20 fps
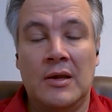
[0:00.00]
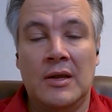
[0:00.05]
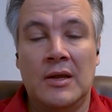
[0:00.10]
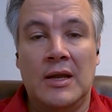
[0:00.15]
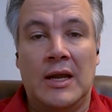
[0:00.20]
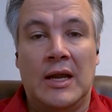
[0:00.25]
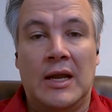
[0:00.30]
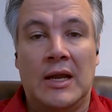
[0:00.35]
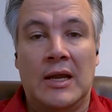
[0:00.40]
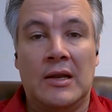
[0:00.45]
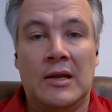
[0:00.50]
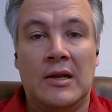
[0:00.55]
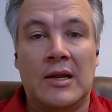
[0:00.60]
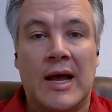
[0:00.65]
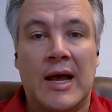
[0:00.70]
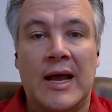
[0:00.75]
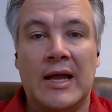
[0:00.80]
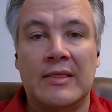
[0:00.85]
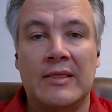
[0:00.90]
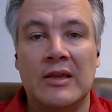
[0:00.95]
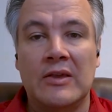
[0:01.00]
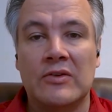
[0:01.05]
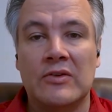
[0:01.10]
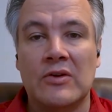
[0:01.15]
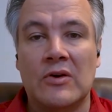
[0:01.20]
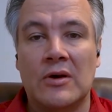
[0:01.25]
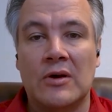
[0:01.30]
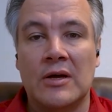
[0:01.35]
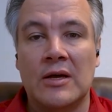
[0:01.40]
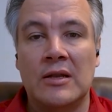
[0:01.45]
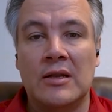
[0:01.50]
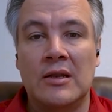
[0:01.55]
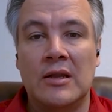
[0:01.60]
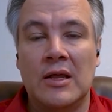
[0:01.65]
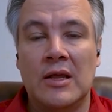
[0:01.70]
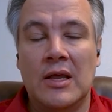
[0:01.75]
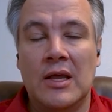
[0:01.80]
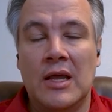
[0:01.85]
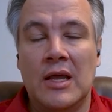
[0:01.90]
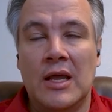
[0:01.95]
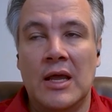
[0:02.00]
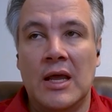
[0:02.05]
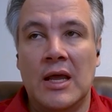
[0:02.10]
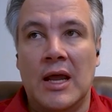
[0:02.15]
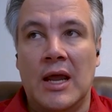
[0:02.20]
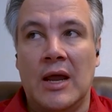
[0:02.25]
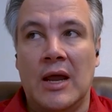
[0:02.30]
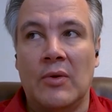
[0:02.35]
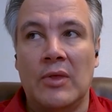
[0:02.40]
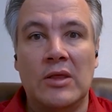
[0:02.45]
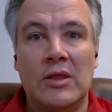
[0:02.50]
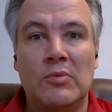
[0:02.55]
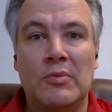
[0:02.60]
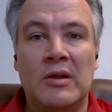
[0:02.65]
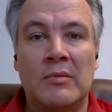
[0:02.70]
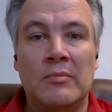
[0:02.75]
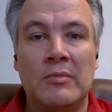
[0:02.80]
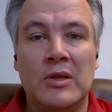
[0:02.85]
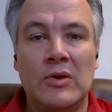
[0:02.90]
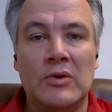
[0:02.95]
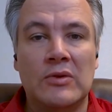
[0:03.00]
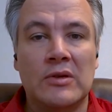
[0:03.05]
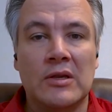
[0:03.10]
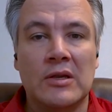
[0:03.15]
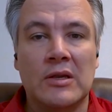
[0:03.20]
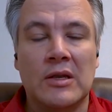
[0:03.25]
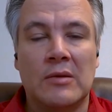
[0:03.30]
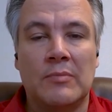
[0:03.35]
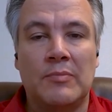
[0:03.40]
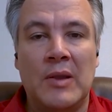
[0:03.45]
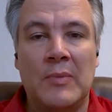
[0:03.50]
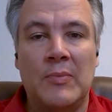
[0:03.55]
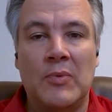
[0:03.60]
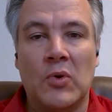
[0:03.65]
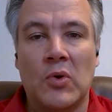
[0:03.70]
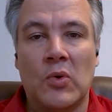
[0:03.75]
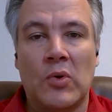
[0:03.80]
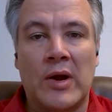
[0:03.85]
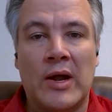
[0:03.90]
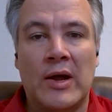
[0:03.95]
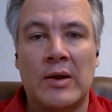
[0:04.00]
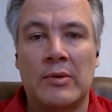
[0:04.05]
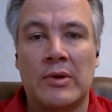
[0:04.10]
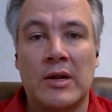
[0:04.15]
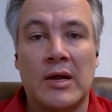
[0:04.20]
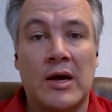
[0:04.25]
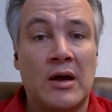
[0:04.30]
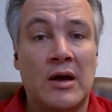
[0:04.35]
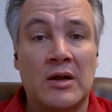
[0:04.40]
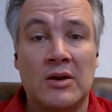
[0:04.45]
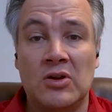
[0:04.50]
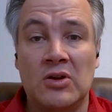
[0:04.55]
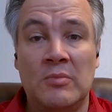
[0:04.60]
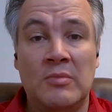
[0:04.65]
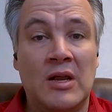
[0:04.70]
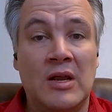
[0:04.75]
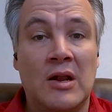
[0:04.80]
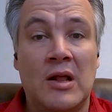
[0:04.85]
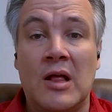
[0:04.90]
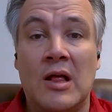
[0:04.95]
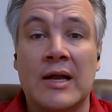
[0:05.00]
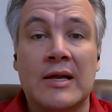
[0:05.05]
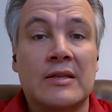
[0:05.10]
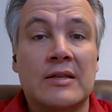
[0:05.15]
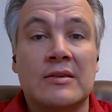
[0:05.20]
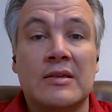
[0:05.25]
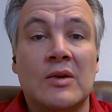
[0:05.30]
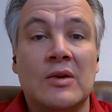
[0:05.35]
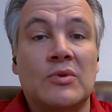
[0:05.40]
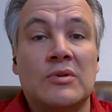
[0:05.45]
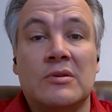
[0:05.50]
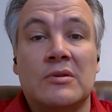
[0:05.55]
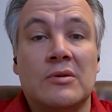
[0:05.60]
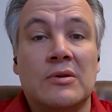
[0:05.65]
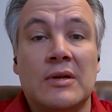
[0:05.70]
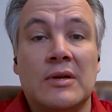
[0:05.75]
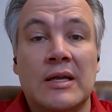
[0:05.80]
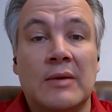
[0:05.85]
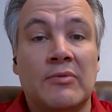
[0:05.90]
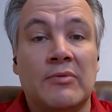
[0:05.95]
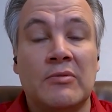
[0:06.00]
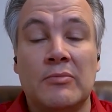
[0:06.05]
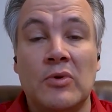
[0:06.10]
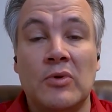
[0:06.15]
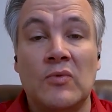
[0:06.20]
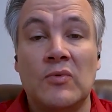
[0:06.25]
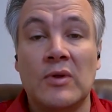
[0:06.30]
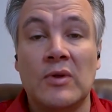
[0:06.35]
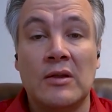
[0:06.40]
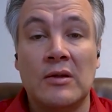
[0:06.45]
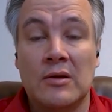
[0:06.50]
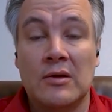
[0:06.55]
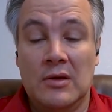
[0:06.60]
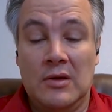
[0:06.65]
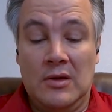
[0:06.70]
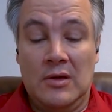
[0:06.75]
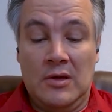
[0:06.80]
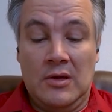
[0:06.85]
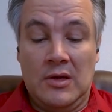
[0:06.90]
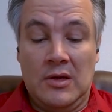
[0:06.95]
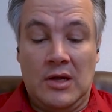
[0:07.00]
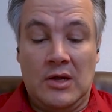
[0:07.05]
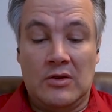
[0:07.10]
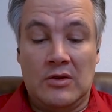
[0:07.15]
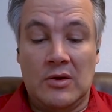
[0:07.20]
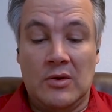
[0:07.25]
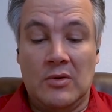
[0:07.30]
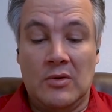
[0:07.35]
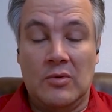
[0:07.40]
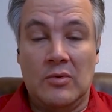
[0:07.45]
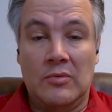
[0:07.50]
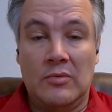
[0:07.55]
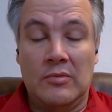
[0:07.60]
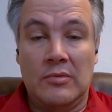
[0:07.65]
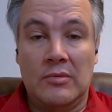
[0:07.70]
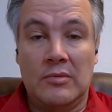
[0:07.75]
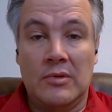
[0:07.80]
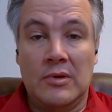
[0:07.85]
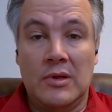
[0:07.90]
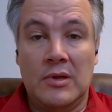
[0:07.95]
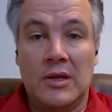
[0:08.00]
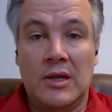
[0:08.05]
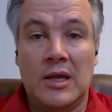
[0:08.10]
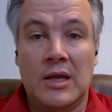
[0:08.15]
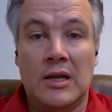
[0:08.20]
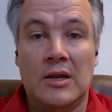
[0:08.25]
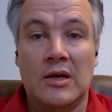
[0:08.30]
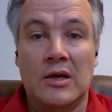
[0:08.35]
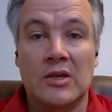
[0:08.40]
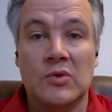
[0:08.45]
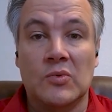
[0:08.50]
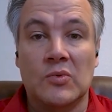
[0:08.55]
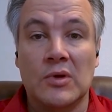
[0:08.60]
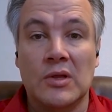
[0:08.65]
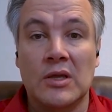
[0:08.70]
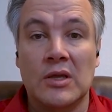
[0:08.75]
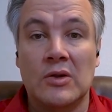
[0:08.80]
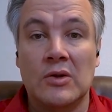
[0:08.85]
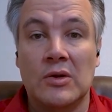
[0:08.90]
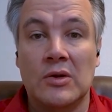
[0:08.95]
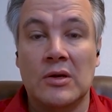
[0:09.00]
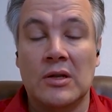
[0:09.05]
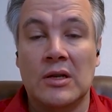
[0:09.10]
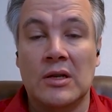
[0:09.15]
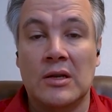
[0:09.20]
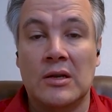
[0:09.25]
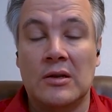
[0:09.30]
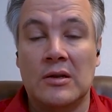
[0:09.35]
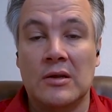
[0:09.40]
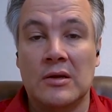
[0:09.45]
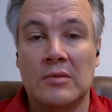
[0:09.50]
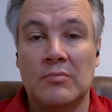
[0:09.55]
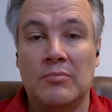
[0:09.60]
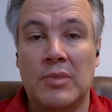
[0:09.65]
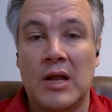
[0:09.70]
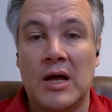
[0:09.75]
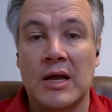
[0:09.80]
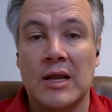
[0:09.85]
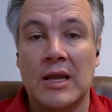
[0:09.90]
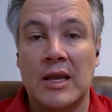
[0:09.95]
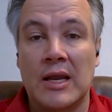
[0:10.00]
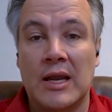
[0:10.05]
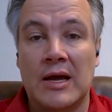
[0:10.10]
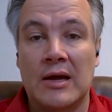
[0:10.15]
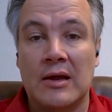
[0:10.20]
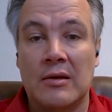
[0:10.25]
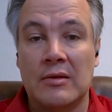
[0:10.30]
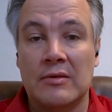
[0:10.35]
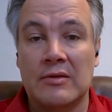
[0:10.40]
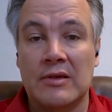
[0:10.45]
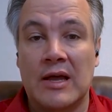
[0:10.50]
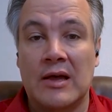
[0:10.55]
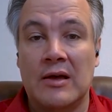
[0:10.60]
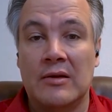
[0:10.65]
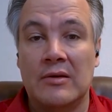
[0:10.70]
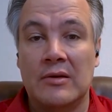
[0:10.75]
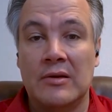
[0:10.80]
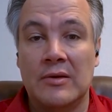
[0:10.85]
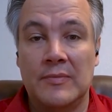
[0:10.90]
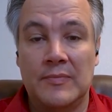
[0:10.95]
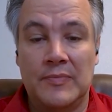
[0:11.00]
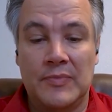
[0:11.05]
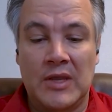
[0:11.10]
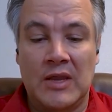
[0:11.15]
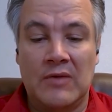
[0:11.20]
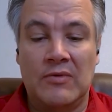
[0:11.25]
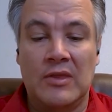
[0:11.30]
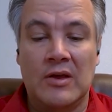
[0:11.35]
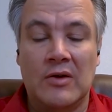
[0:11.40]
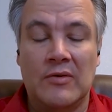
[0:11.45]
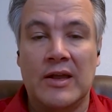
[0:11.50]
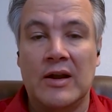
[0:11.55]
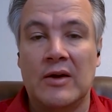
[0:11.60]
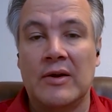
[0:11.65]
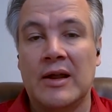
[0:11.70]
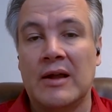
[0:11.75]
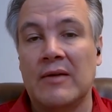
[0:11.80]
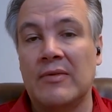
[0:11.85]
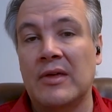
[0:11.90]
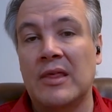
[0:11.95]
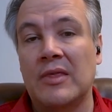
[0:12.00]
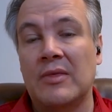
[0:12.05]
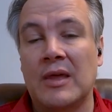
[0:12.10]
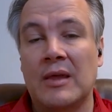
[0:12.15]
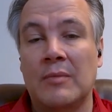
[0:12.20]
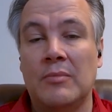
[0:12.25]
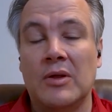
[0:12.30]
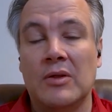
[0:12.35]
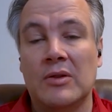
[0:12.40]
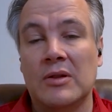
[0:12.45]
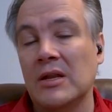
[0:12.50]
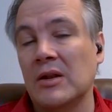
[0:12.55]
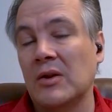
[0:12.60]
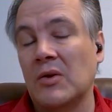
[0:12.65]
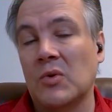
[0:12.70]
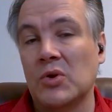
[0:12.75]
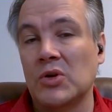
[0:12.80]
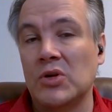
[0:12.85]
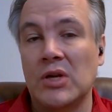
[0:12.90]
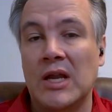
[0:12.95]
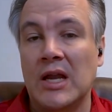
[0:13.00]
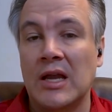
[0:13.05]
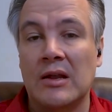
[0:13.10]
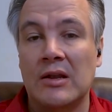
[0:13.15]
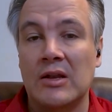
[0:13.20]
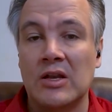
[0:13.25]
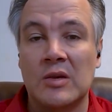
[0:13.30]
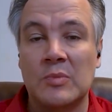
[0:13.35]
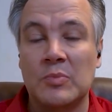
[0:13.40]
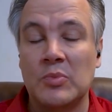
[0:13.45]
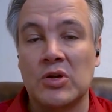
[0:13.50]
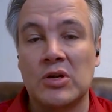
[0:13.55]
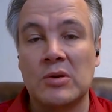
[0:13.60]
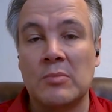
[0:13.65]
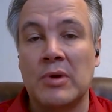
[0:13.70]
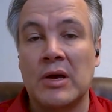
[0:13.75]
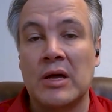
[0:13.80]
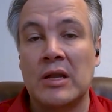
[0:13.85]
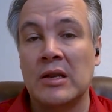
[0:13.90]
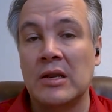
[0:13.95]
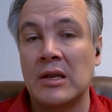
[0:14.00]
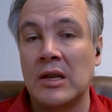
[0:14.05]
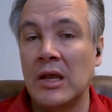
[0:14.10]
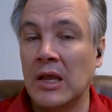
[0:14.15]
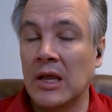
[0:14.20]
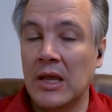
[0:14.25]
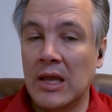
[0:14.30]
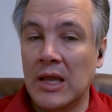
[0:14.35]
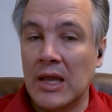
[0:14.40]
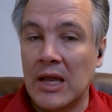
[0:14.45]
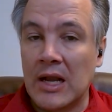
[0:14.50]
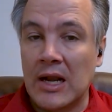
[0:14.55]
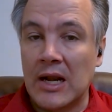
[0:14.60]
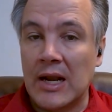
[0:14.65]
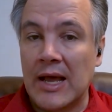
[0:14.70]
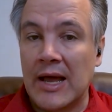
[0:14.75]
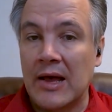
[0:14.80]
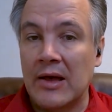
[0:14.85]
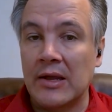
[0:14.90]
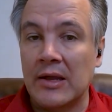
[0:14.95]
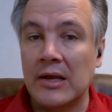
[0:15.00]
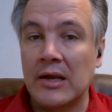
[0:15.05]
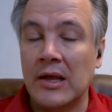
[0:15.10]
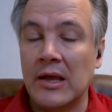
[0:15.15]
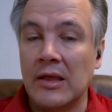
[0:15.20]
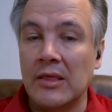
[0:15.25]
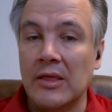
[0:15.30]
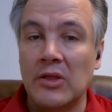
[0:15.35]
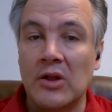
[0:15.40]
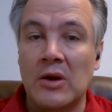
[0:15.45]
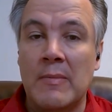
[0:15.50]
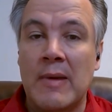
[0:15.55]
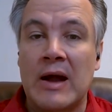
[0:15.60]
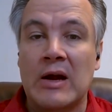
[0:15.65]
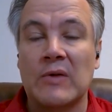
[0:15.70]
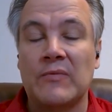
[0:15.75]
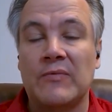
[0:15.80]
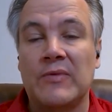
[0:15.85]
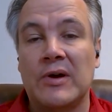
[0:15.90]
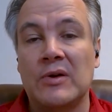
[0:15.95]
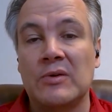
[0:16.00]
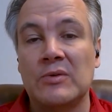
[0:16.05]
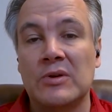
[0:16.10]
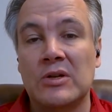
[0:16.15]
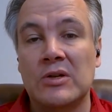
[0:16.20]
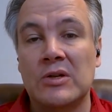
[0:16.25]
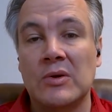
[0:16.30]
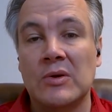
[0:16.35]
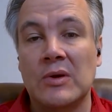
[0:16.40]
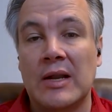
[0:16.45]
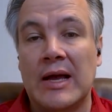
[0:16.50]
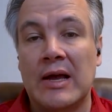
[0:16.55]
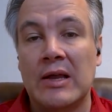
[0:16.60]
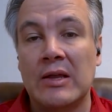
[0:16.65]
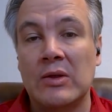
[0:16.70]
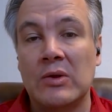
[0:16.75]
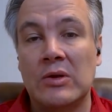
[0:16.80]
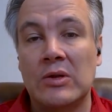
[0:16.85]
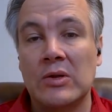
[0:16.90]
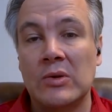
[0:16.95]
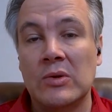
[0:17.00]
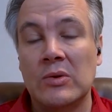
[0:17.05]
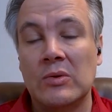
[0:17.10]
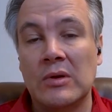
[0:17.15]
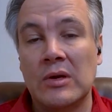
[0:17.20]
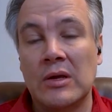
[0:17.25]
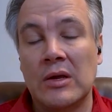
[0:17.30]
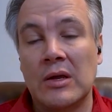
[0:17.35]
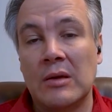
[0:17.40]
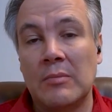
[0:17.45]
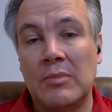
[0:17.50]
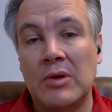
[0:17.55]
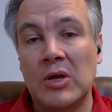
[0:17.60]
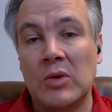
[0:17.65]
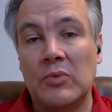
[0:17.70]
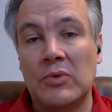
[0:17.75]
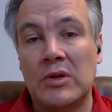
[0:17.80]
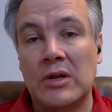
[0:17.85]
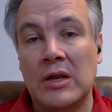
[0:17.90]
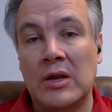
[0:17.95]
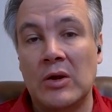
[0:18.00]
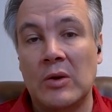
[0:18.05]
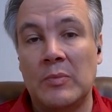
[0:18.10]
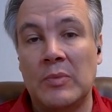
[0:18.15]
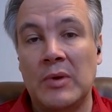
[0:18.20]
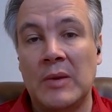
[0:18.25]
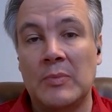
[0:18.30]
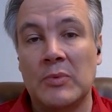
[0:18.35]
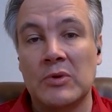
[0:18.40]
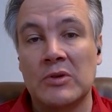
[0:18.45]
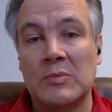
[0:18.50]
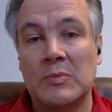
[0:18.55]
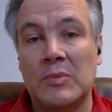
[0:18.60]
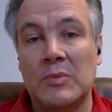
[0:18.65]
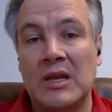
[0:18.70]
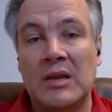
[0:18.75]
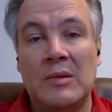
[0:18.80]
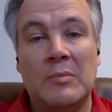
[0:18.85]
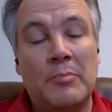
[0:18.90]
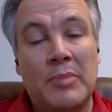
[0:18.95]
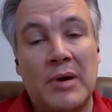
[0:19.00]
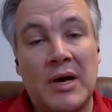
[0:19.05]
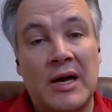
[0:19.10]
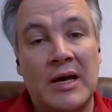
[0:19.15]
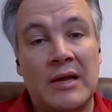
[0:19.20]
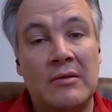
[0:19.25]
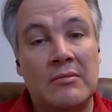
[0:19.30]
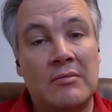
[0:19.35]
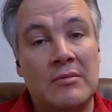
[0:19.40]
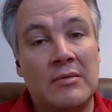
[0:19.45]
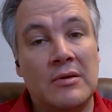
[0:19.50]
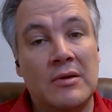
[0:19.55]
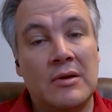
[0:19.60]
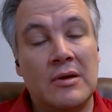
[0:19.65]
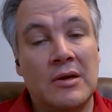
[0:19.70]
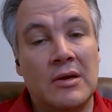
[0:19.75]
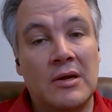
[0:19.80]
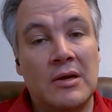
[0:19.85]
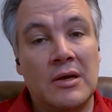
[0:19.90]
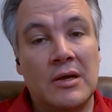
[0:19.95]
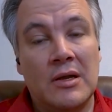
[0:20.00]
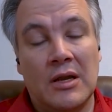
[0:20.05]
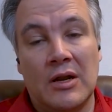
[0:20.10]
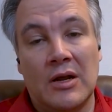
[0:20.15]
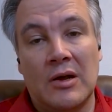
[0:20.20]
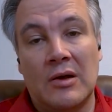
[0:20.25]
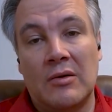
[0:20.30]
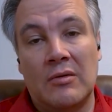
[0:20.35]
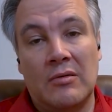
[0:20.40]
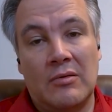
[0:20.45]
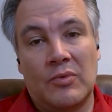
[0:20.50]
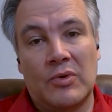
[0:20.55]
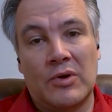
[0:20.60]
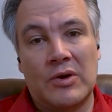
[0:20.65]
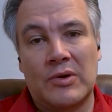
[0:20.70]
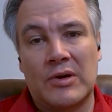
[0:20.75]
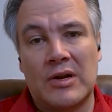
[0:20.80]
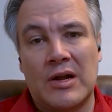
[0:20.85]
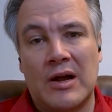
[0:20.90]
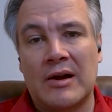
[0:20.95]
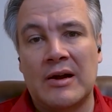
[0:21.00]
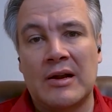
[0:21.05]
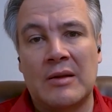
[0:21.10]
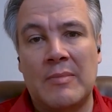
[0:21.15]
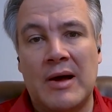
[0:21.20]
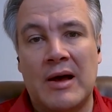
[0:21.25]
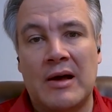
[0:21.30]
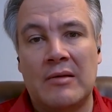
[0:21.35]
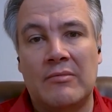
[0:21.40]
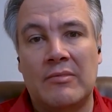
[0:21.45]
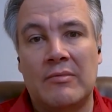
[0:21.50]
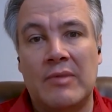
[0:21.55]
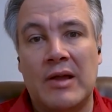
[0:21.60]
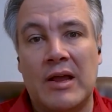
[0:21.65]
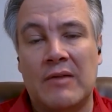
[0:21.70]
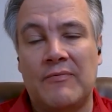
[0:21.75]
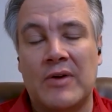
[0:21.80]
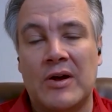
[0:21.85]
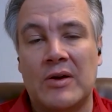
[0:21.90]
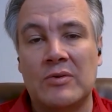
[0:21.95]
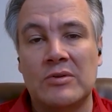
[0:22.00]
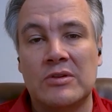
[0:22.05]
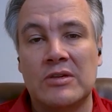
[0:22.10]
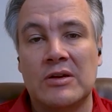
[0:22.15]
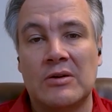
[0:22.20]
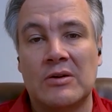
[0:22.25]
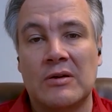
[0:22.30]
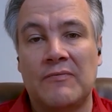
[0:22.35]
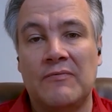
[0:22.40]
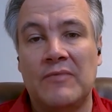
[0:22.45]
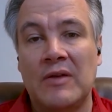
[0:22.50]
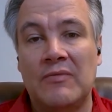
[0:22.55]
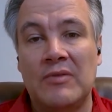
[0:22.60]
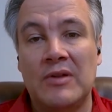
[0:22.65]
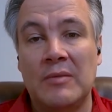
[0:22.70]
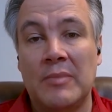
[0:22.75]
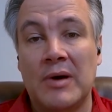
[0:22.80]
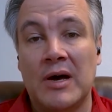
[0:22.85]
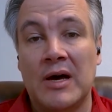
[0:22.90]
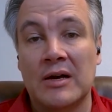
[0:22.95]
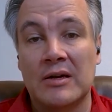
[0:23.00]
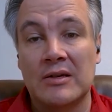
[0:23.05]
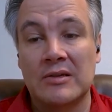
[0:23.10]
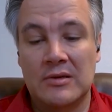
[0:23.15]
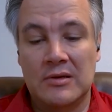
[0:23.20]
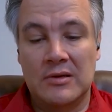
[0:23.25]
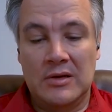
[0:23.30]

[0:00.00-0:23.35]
And I had these on and with a little bit of music and people around talking to me, all I could see was their lips moving. And so it does really good at blocking out sound, even though they don't have that thing built in. Of course, you can't just push a button and allow it, the little microphones to allow you to be able to hear people speak. But you know, we're talking about headphones that are $50.